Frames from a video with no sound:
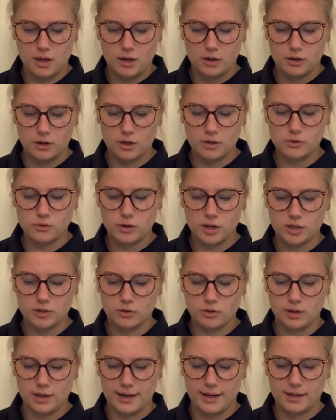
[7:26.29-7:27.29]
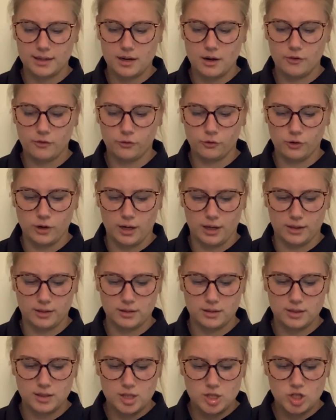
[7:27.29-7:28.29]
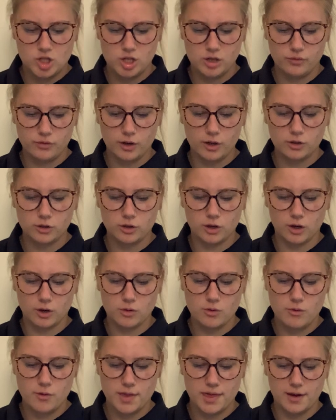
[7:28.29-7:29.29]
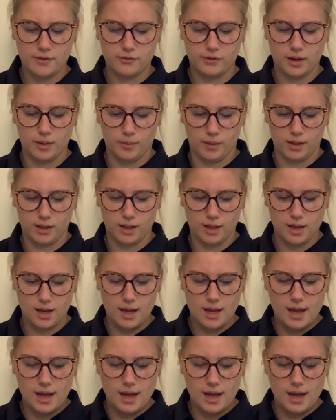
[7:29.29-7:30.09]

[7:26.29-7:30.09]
congratulate her friend. She found Carol with her family.